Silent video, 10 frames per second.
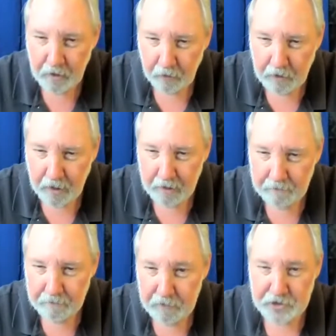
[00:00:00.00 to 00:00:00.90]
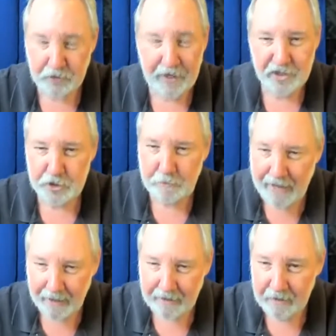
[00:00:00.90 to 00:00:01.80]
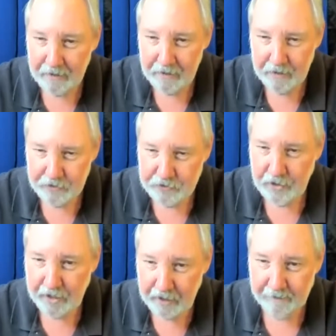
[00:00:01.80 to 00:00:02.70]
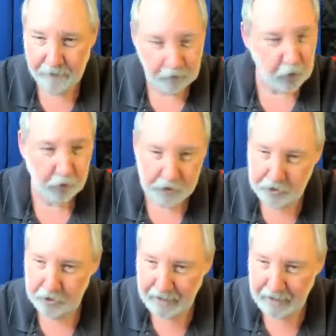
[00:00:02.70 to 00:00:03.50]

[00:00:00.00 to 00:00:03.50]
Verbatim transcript: Okay, Mr. S is back studying for core two.